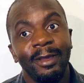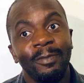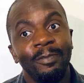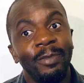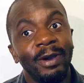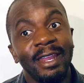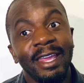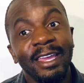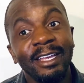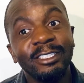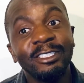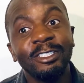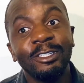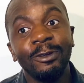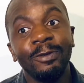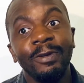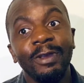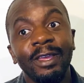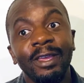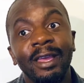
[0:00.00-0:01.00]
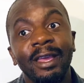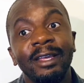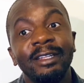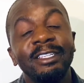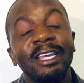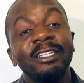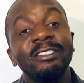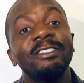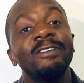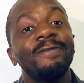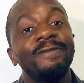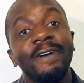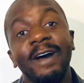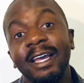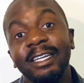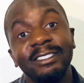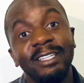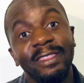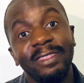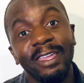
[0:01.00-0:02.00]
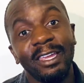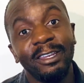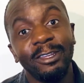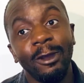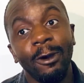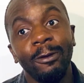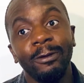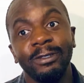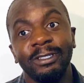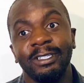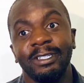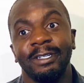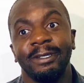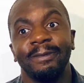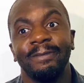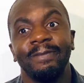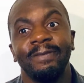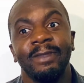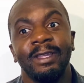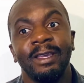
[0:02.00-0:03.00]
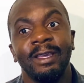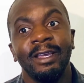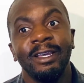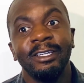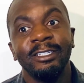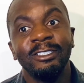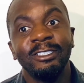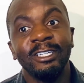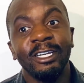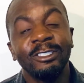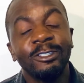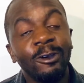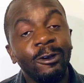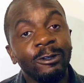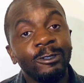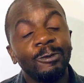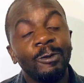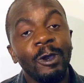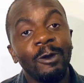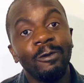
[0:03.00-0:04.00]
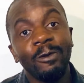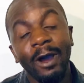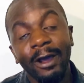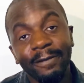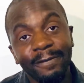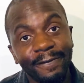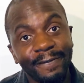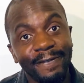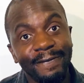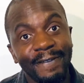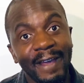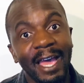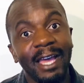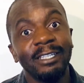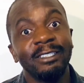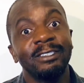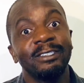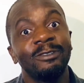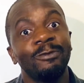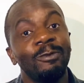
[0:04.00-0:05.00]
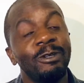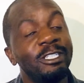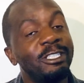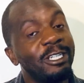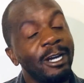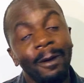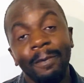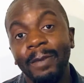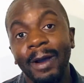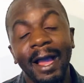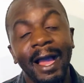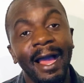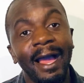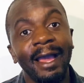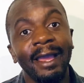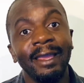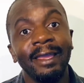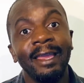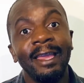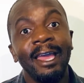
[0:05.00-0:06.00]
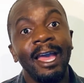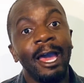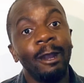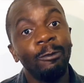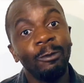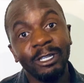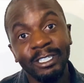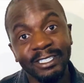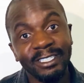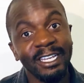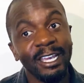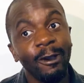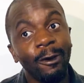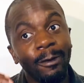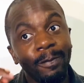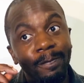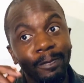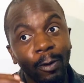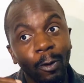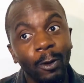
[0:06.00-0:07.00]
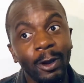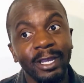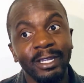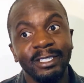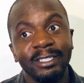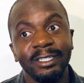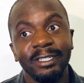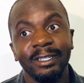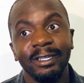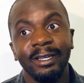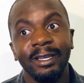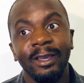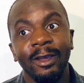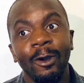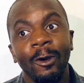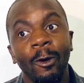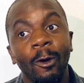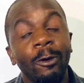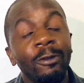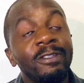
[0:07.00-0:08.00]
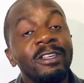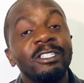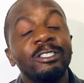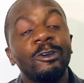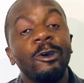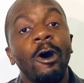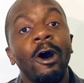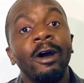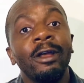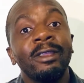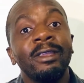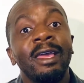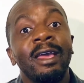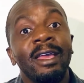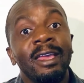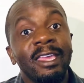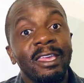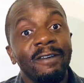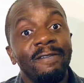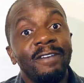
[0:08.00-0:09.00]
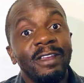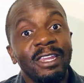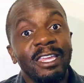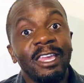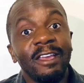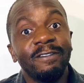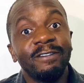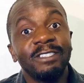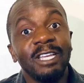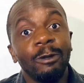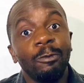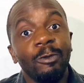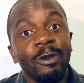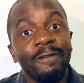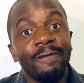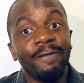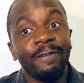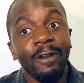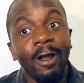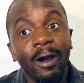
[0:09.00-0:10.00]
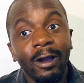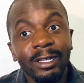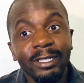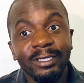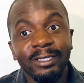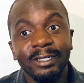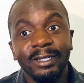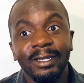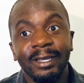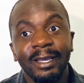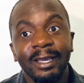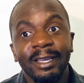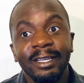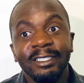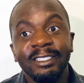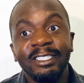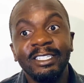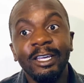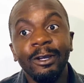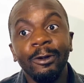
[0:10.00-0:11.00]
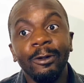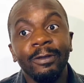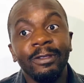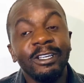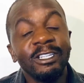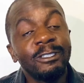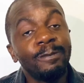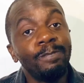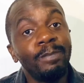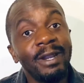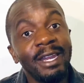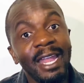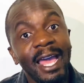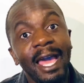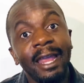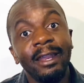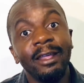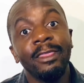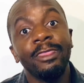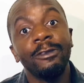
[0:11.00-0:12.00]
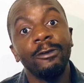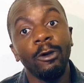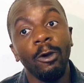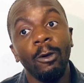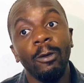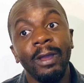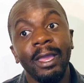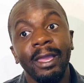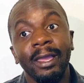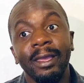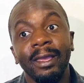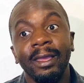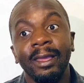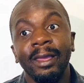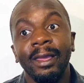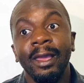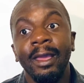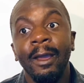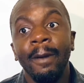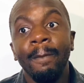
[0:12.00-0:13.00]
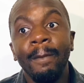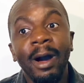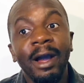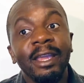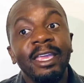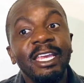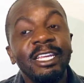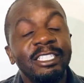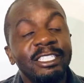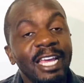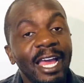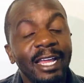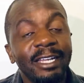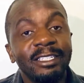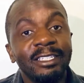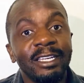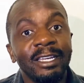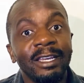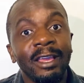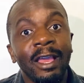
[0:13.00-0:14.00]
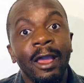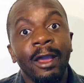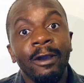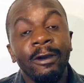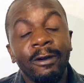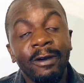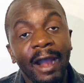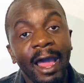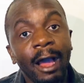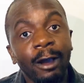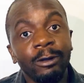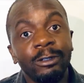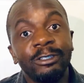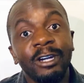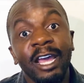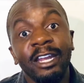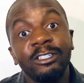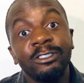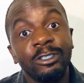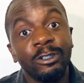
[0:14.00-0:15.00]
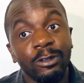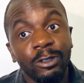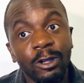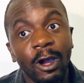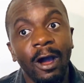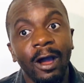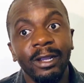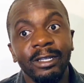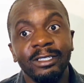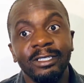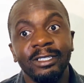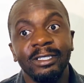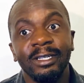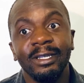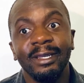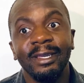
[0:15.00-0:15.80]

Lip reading: But history testifies that they don't. Just cause we run fast, we jump high, and we sing on point, all these God-given gifts that we flaunt, still this banana-throwing, monkey-chanting crowd tries to taunt.